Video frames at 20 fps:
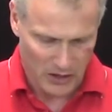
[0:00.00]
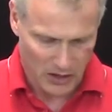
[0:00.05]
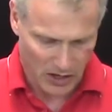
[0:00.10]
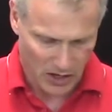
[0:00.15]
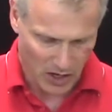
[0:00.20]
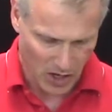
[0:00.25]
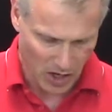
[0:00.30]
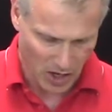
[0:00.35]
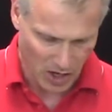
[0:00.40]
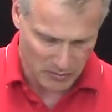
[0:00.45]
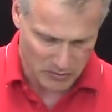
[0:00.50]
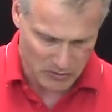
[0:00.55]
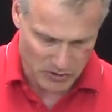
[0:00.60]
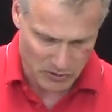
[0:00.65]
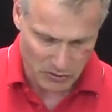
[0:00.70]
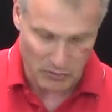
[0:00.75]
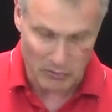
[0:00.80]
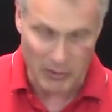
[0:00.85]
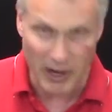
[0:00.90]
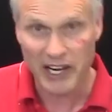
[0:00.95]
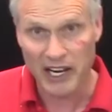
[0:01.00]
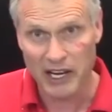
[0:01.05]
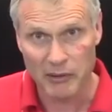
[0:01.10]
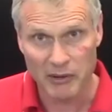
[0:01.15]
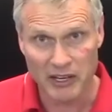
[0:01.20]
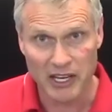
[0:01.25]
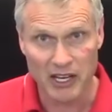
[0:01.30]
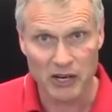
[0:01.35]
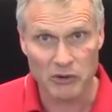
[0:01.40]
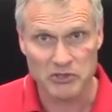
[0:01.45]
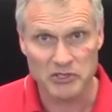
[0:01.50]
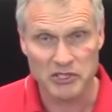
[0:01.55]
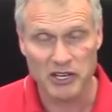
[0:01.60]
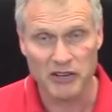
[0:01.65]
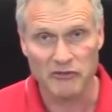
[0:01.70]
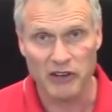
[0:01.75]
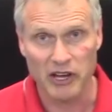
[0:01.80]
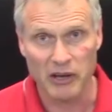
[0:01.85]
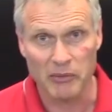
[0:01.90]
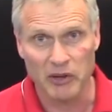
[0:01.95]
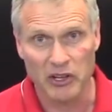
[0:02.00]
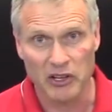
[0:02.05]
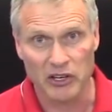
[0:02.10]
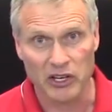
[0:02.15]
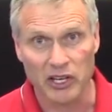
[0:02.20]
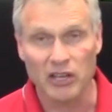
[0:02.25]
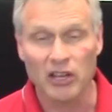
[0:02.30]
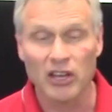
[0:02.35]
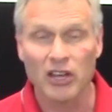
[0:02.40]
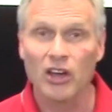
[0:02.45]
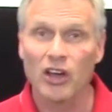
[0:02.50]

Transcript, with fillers: Um, so my name again was Tim Van Milligan.